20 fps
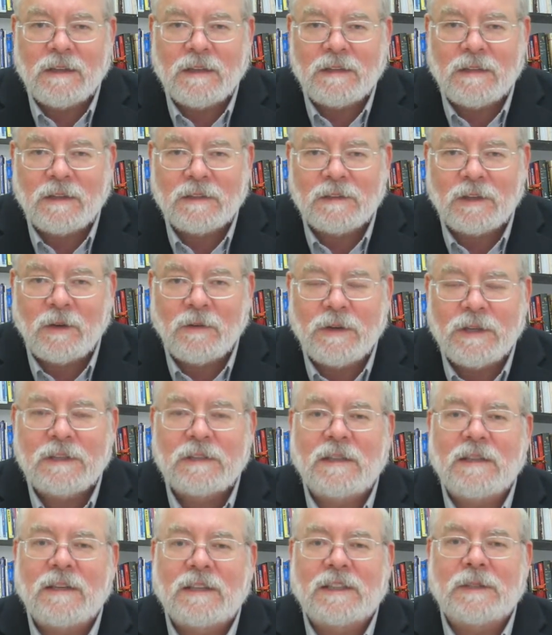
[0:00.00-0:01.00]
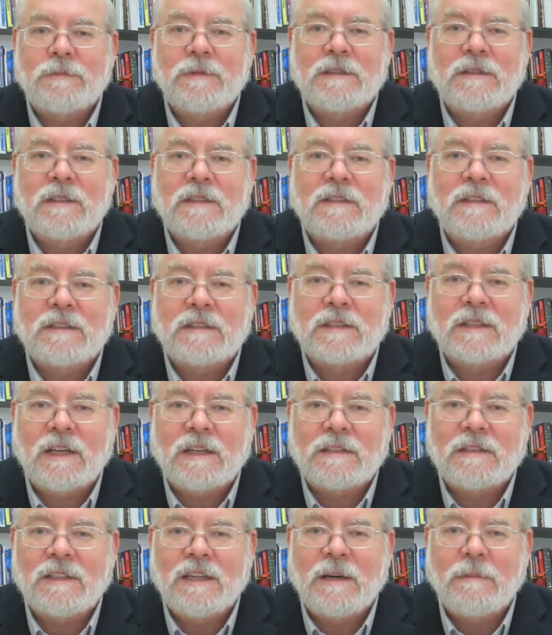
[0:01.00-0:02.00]
there's always an explicit
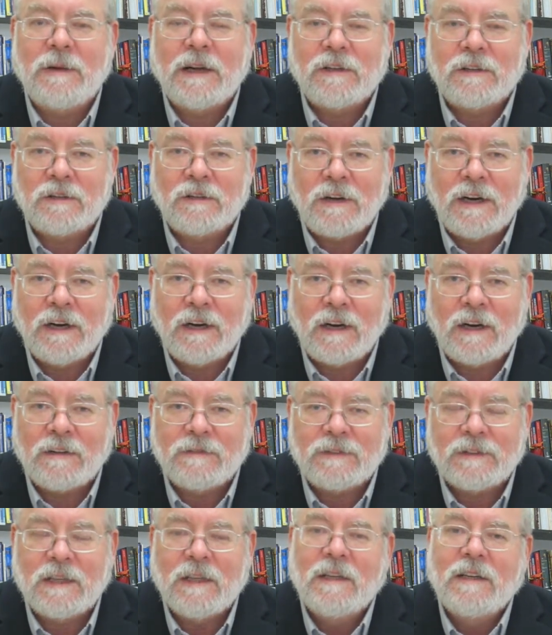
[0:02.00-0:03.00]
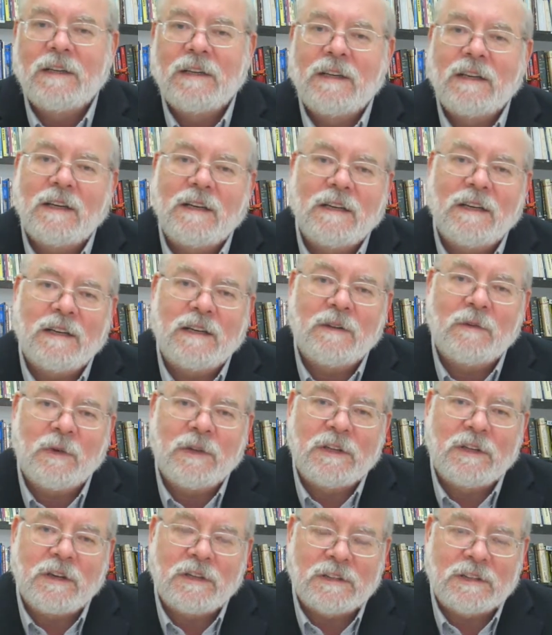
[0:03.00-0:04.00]
discussion about trade-offs
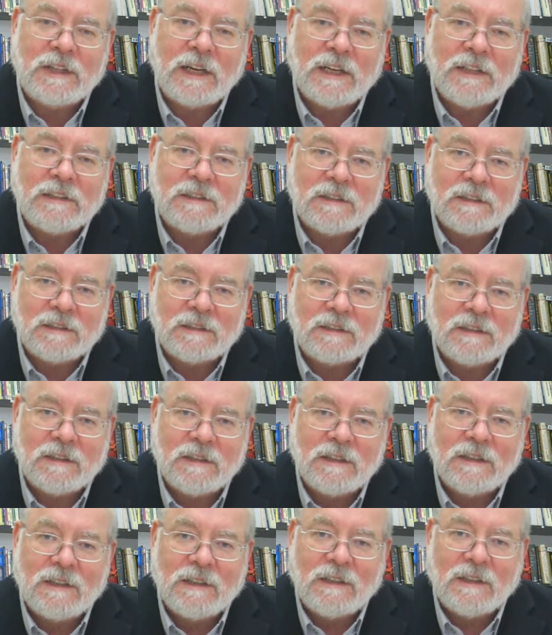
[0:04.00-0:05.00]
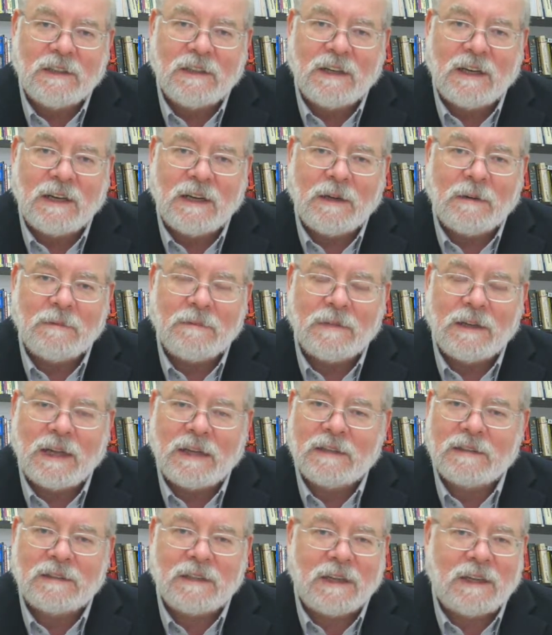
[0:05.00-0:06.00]
when there are changes.
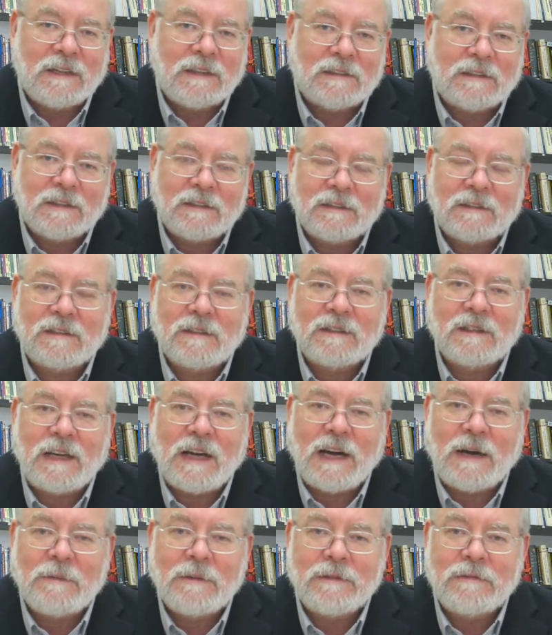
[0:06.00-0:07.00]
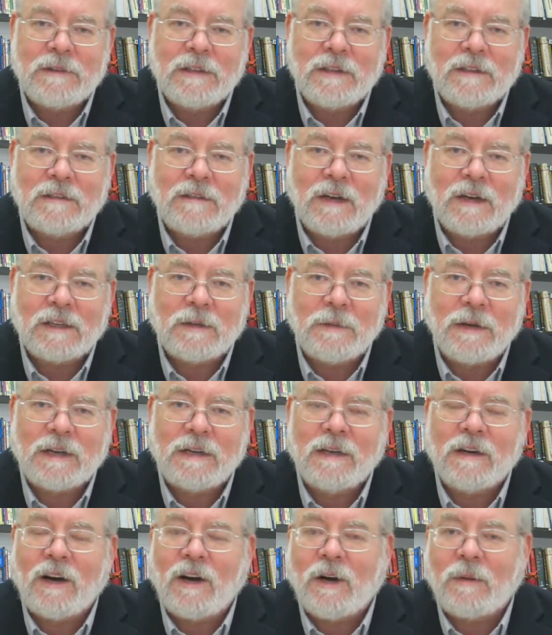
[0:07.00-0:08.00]
As is commonly talked about
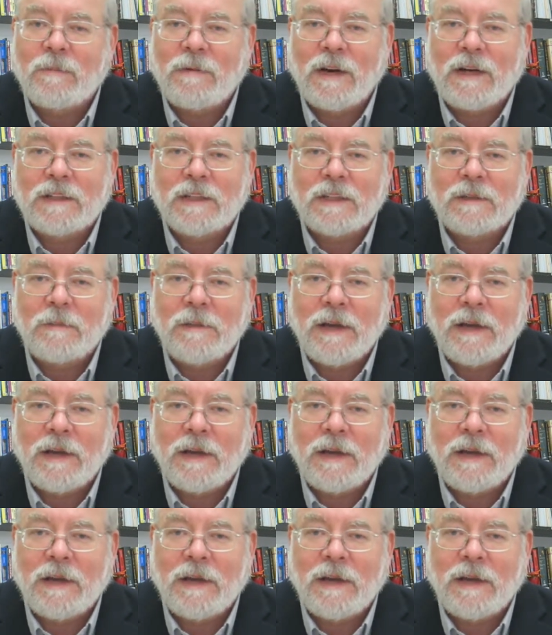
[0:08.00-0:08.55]
in all project